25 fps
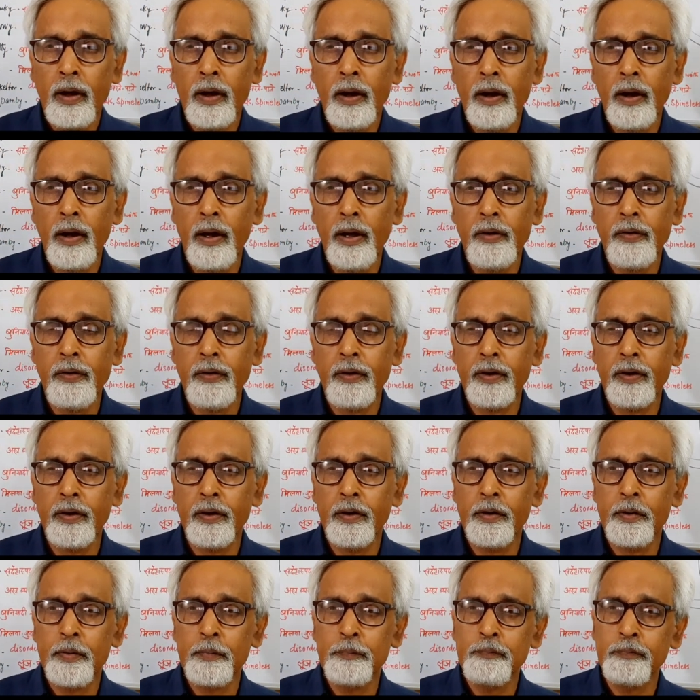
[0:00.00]
And
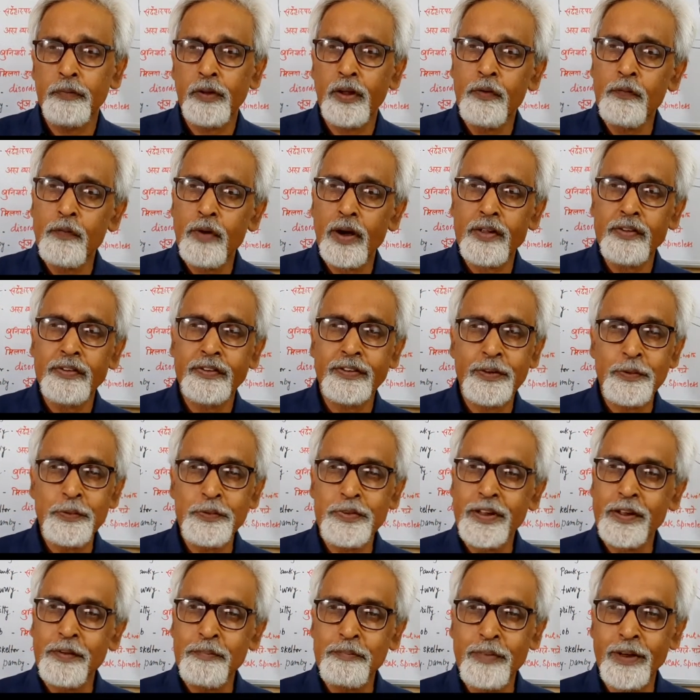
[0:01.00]
he was
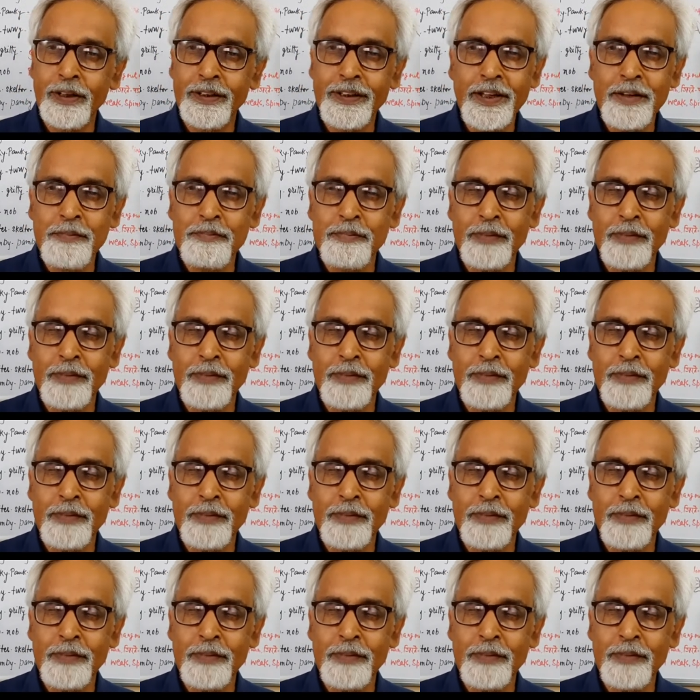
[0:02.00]
using Vedic